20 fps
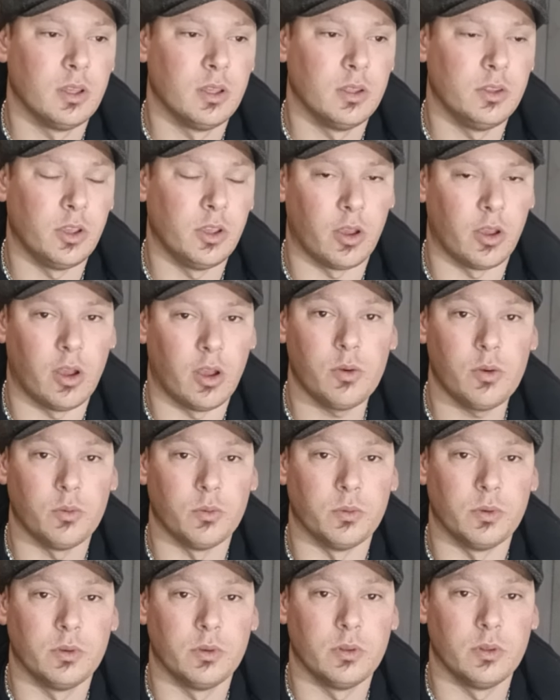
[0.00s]
You go, oh,
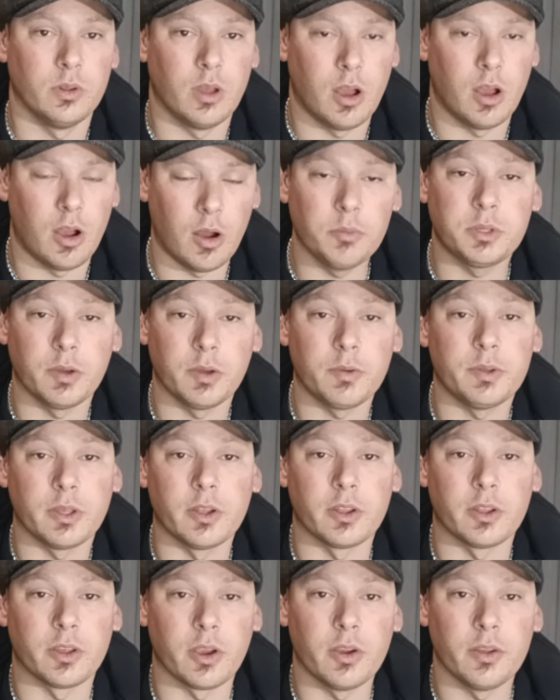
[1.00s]
I'm definitely
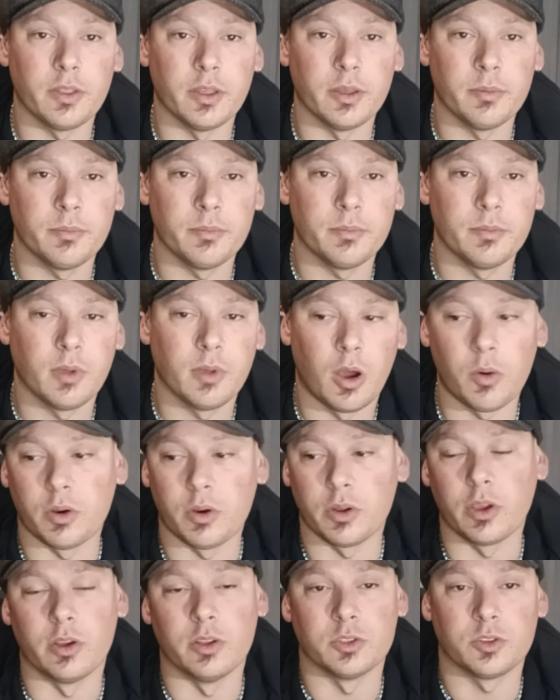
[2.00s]
going to go there. I want to
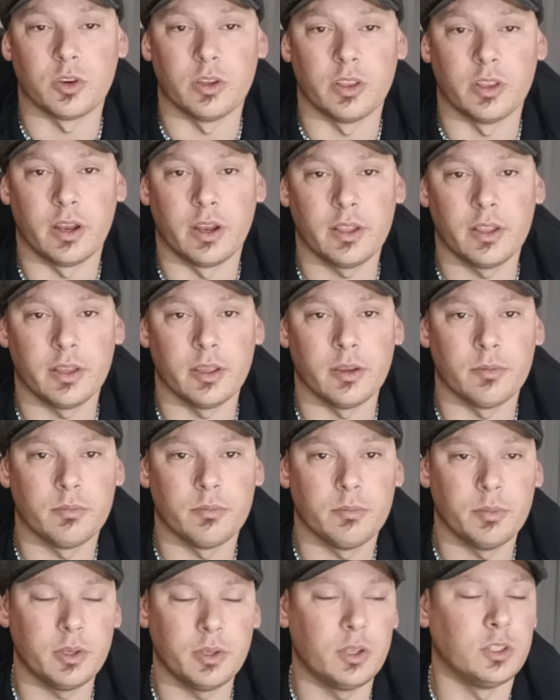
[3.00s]
go and try that out now
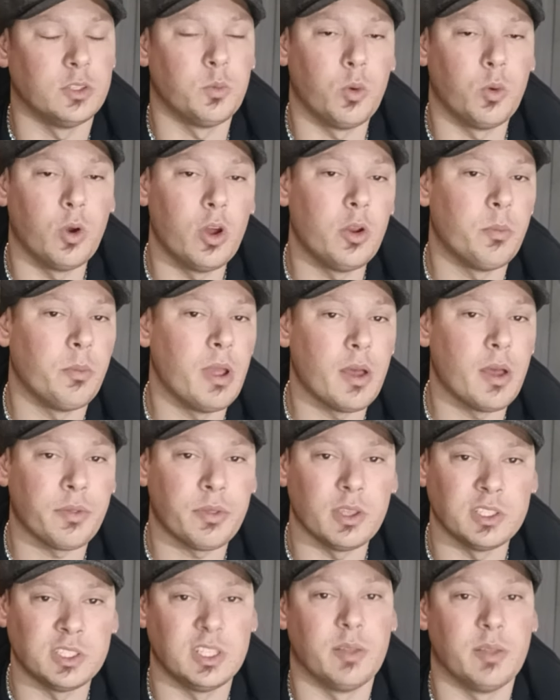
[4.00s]
because word of mouth
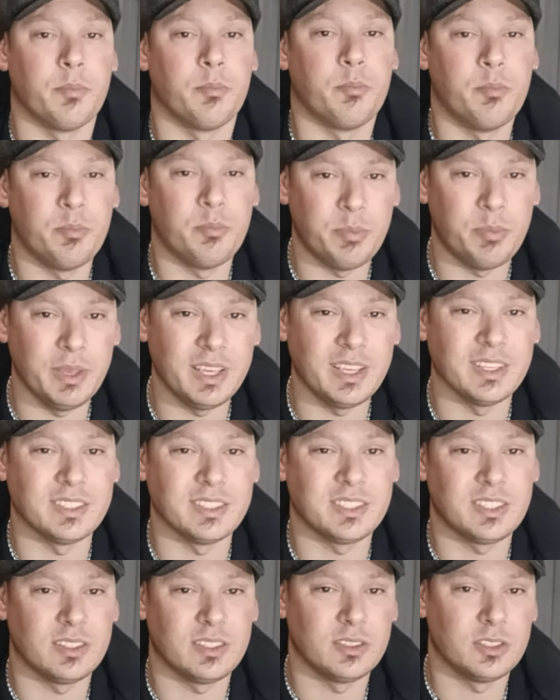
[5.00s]
is the
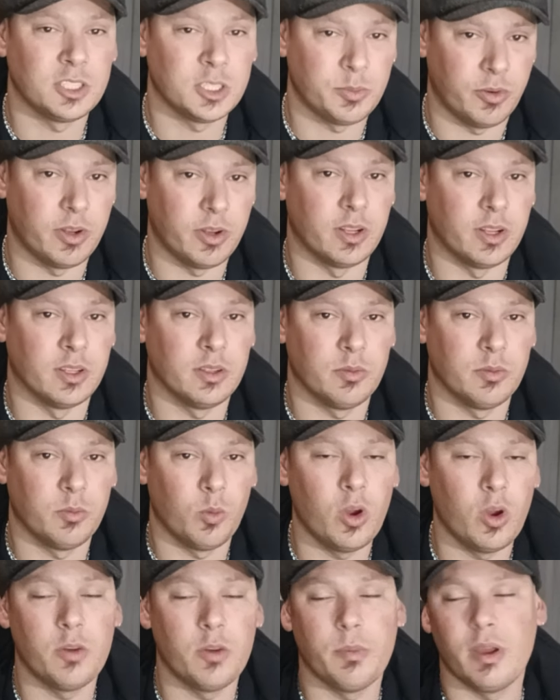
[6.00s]
biggest spreader.
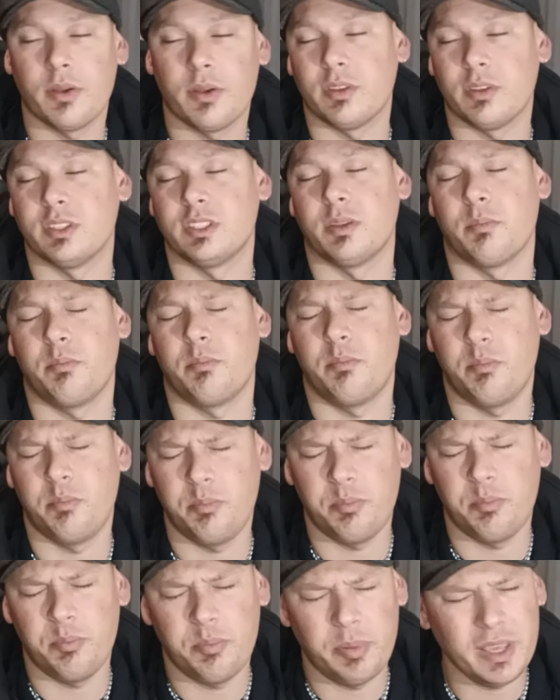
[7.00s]
Word of mouth is the
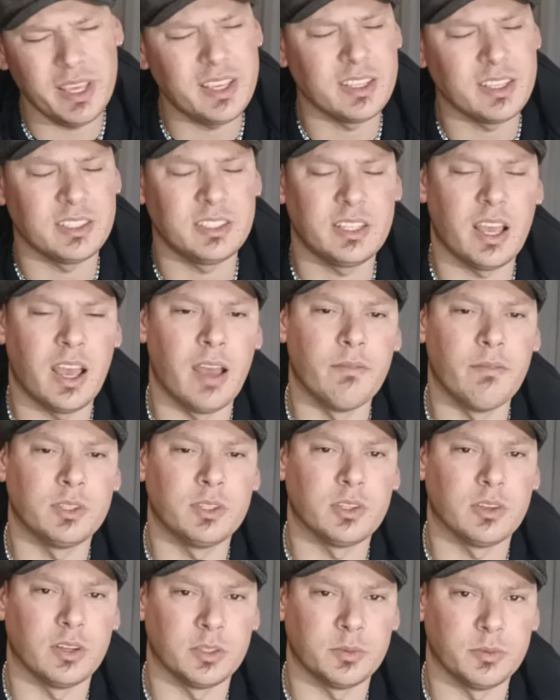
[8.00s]
biggest
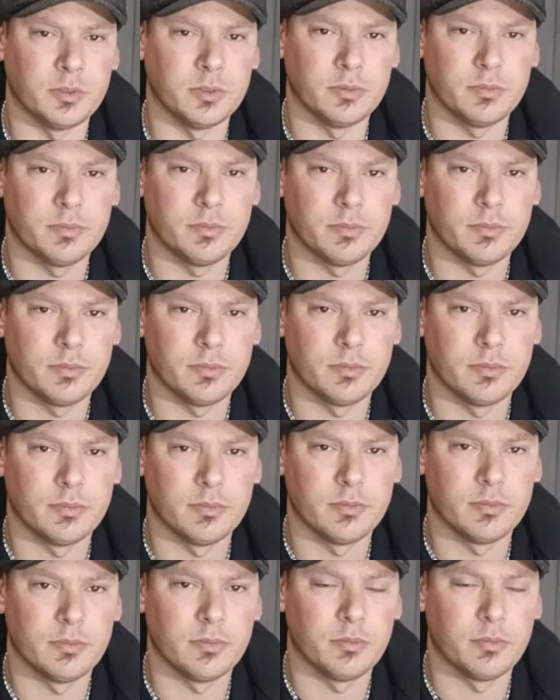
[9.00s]
advertisement
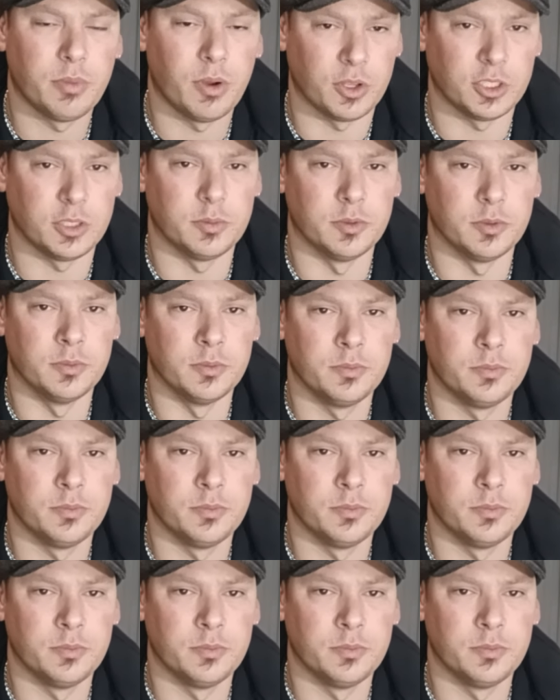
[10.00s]
possible.